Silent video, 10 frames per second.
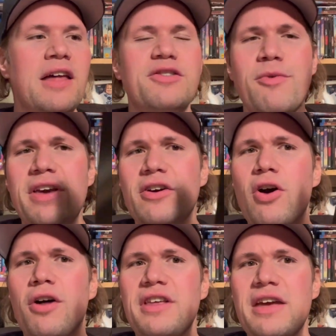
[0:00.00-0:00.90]
This movie here
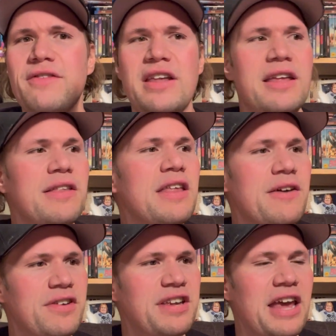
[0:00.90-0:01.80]
called The
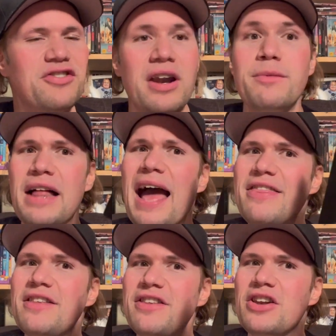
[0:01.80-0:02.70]
Invitation. I'm
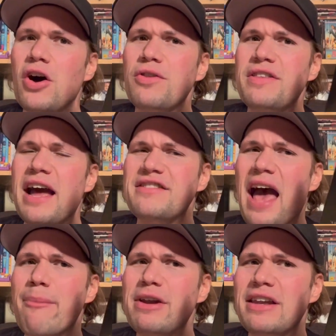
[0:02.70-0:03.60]
glad that, you know, that that's
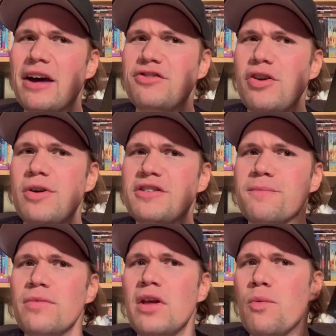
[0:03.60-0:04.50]
happening now, too, is
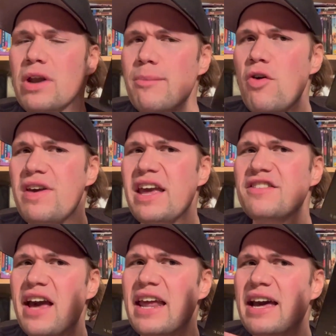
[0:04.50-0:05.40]
when a movie
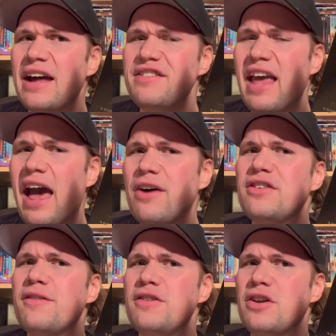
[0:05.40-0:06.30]
gets kind of cut down
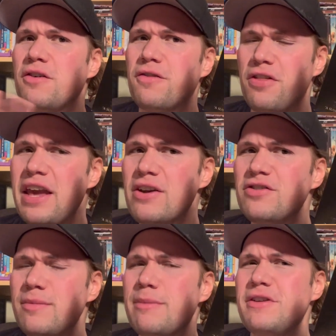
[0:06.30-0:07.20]
to, you know, for
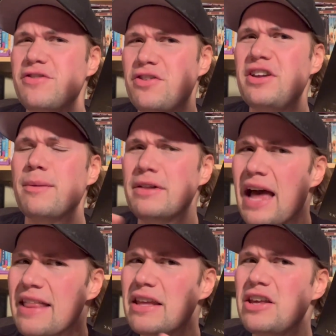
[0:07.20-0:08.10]
theaters to be a PG-13, I'm
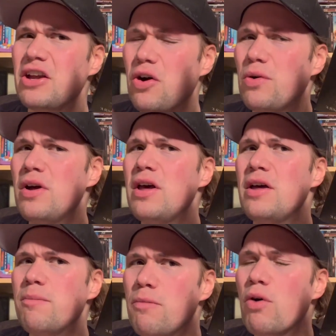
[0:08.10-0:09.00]
glad that, you know,
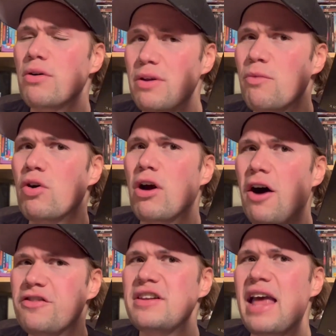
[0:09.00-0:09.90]
more
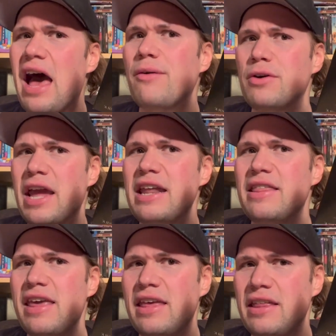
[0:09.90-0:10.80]
often now we're
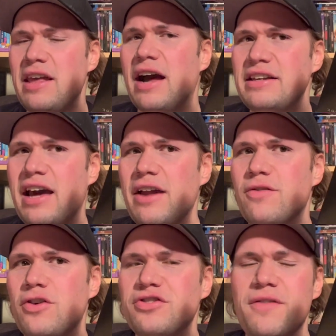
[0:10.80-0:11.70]
getting the uncut
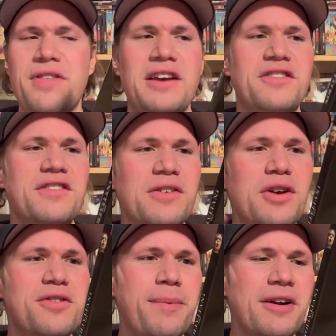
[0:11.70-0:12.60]
version of things. Because
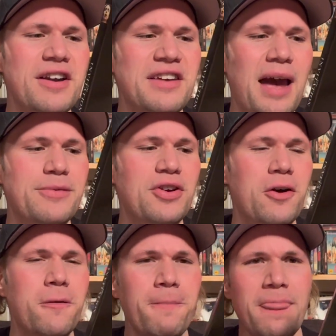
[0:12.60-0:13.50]
there's a period of time,
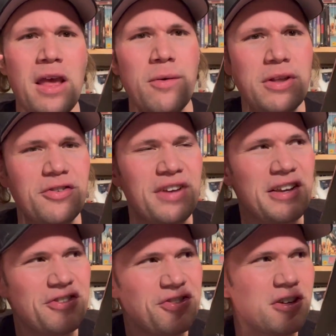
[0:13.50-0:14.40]
too, when there was,
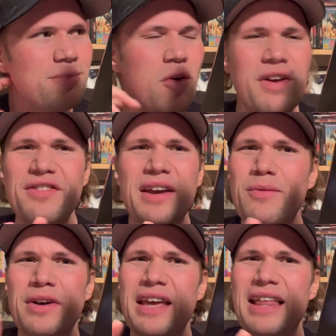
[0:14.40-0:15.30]
like, certain movies, like,
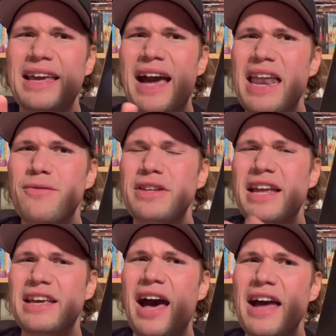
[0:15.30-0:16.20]
when they, like, kind of would
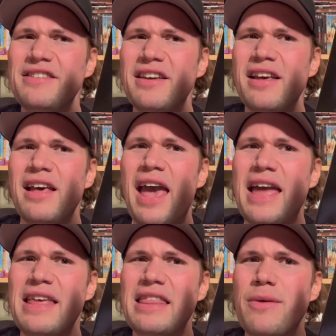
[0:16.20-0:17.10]
get cut,
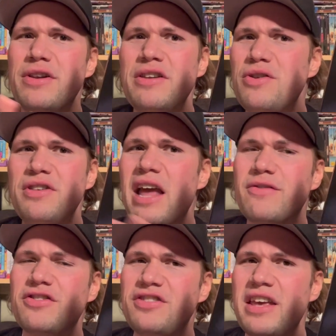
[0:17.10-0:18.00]
and then you'd
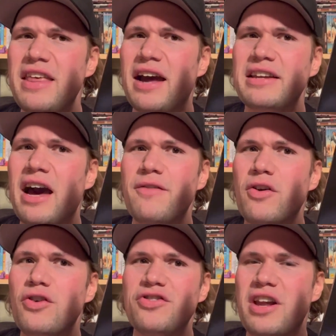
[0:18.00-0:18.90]
never see the uncut
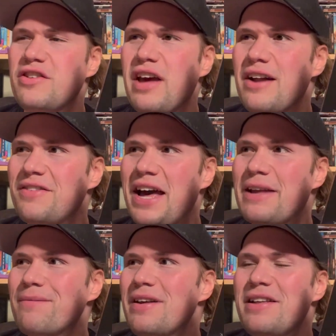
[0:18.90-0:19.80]
version. It's kind of like,
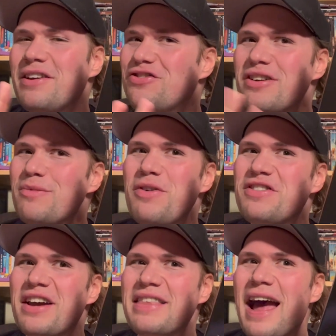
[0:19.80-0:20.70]
there's certain
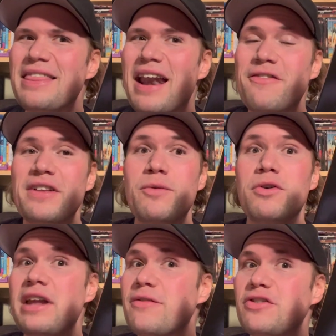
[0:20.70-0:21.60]
movies like that that I feel like
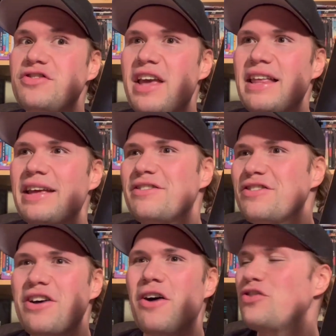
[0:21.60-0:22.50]
we'll never see, like
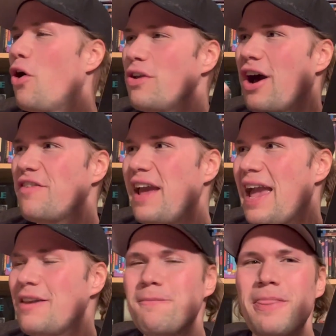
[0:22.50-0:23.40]
just totally
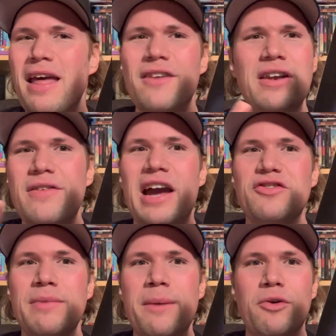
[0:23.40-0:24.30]
offhand. I don't know if any of you
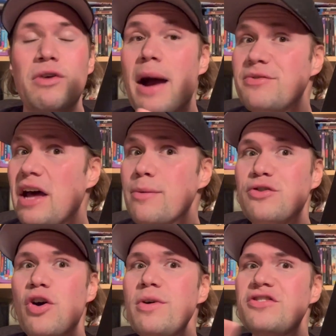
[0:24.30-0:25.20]
guys remember, Rob Zombie
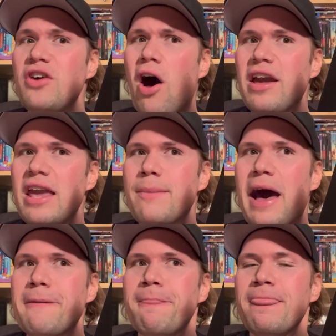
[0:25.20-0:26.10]
was always talking
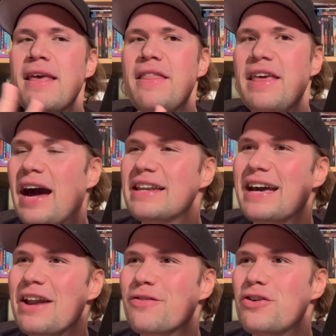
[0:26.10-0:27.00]
about the
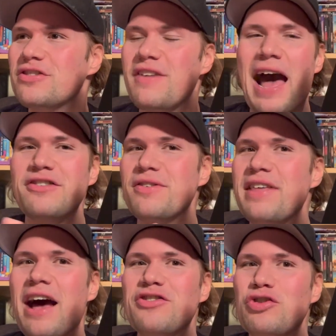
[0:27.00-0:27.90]
uncut version of House of a
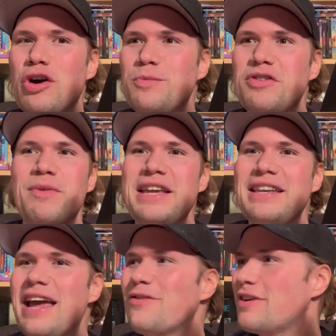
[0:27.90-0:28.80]
Thousand Corpses, but he
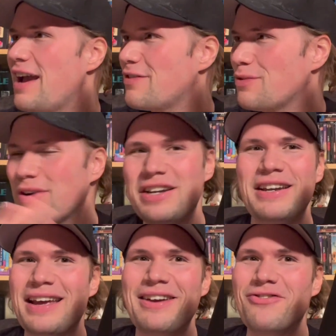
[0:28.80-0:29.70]
never ever wanted
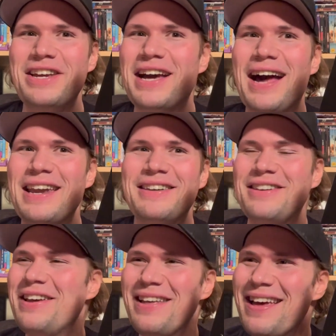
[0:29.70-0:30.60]
to recut it
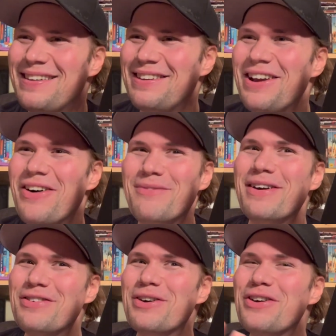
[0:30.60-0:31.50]
to do it.
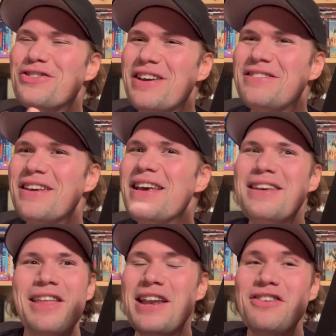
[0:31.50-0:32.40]
But it was one of those things,
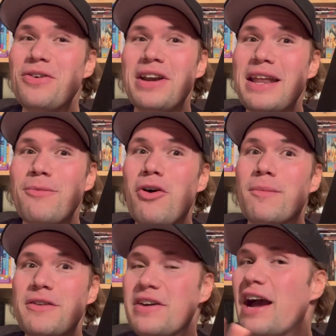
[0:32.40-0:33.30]
he doesn't do it
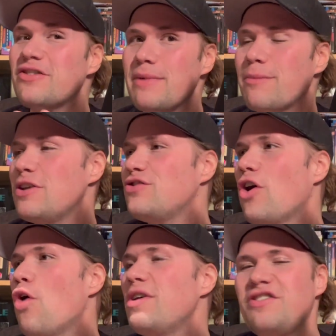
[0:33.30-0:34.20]
anymore, but if you guys remember, he used
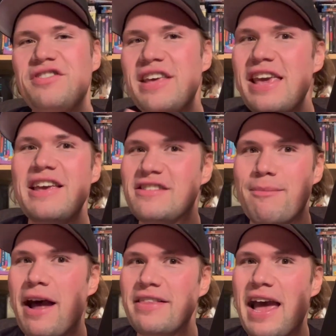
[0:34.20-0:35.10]
to always tease
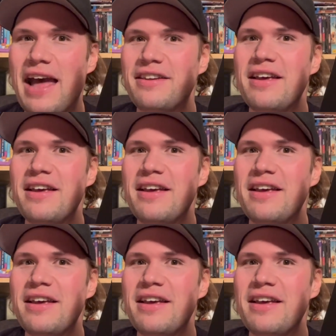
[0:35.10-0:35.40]
about that.